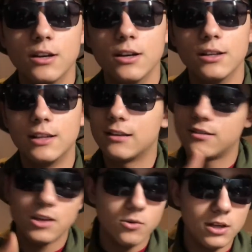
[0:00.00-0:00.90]
let's
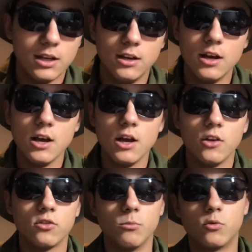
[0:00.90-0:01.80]
say you need
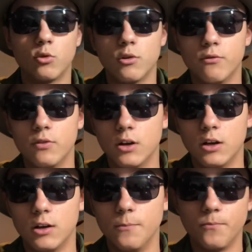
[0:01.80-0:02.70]
some sort
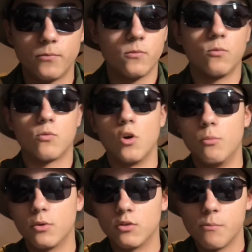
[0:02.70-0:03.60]
of rope
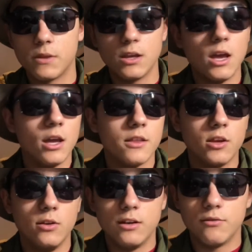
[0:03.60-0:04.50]
or something that you
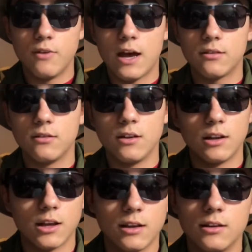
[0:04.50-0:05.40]
need to fasten,
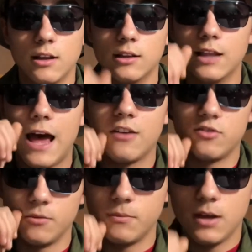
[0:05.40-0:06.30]
like a lashing.